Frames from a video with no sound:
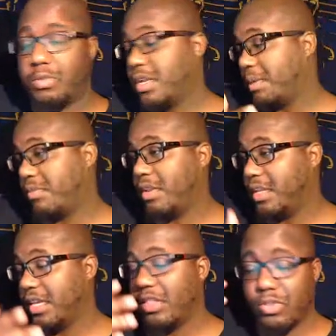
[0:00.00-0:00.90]
when it comes to
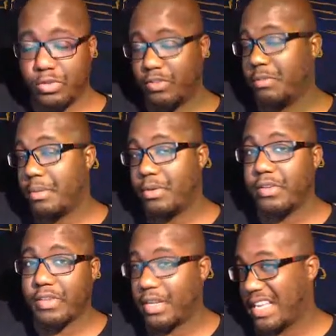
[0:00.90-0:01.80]
looking through these memories
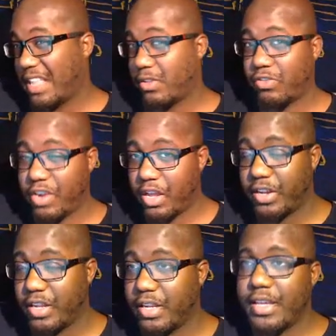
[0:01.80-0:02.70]
and looking at their
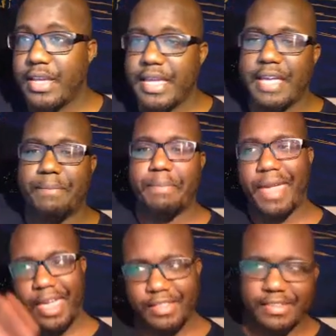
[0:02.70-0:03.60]
childhood and
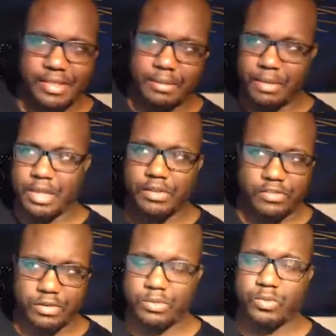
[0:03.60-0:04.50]
painting them in a
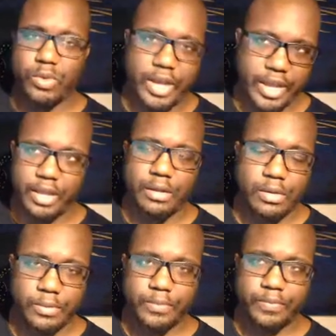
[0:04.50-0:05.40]
certain way
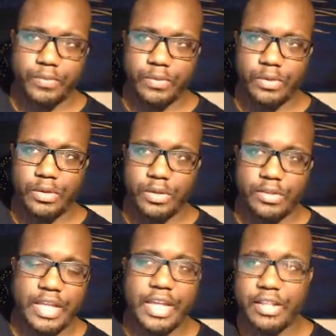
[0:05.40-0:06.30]

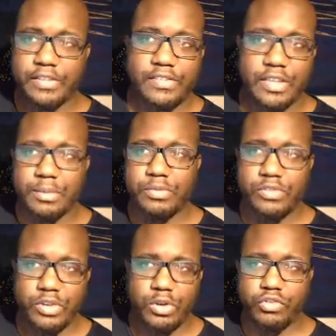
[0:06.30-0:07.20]
that it seems
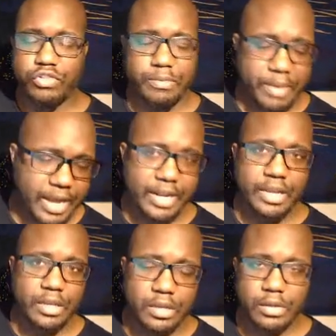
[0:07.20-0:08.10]
so
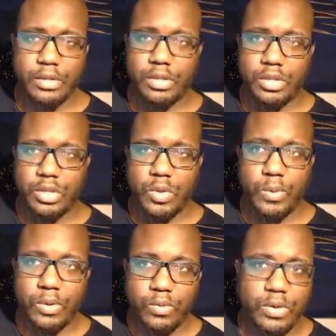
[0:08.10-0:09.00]
traumatic
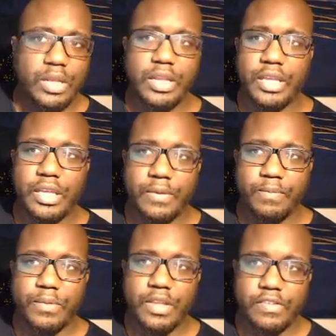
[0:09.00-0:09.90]
when really
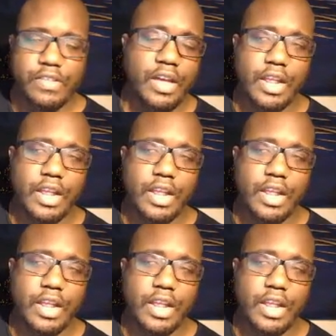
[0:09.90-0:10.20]
it's not